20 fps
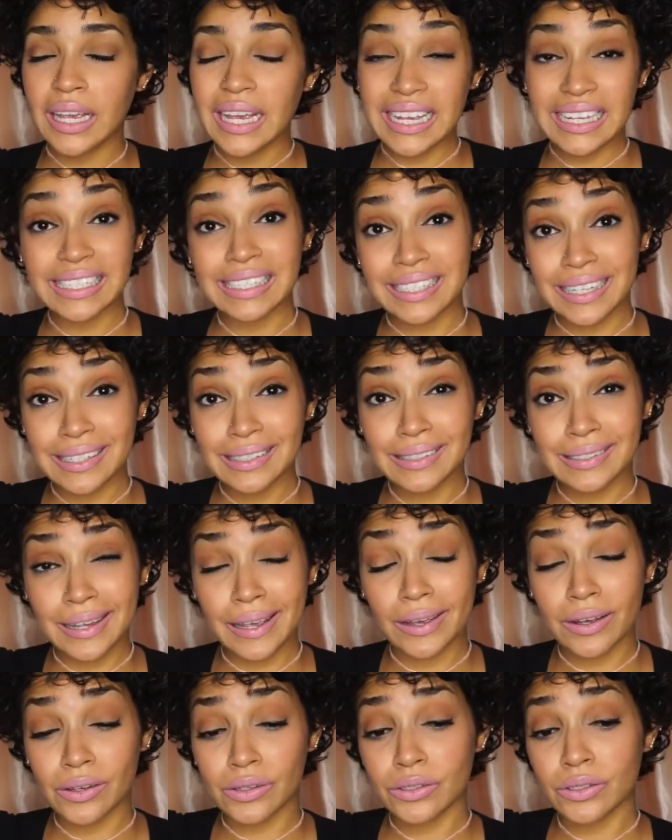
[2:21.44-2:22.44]
estate
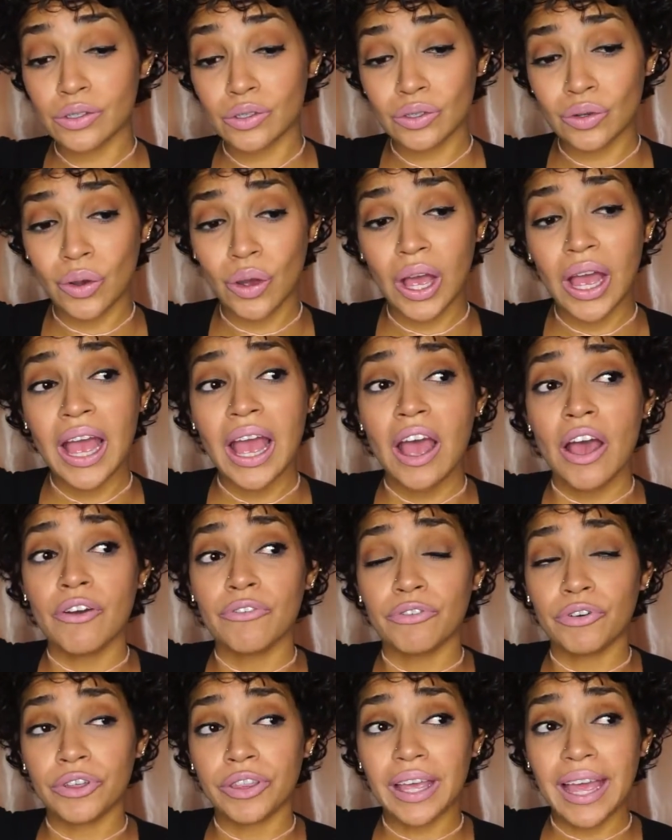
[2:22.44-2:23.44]
sales. So
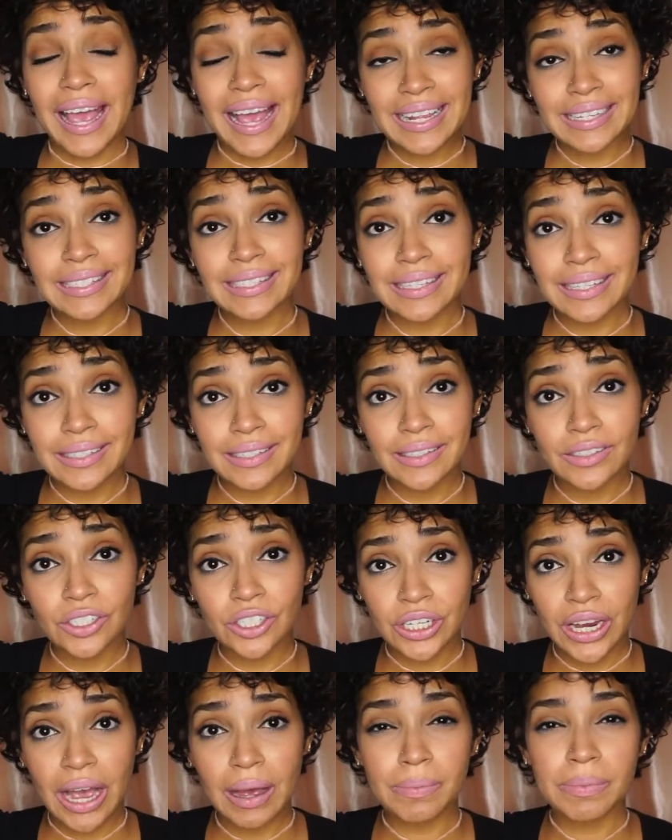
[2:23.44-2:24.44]
for the Etsy
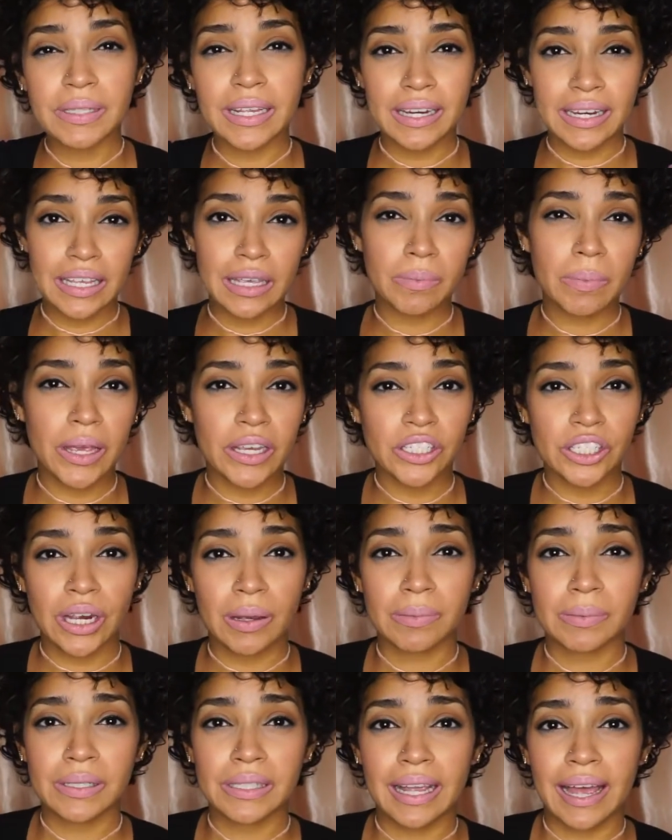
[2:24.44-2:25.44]
shops and eBay
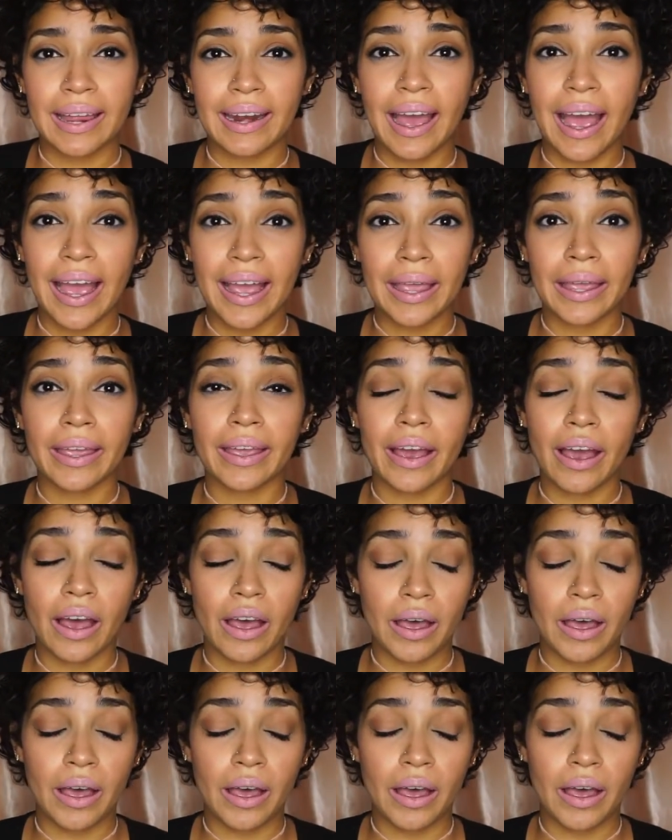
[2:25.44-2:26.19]
shops that I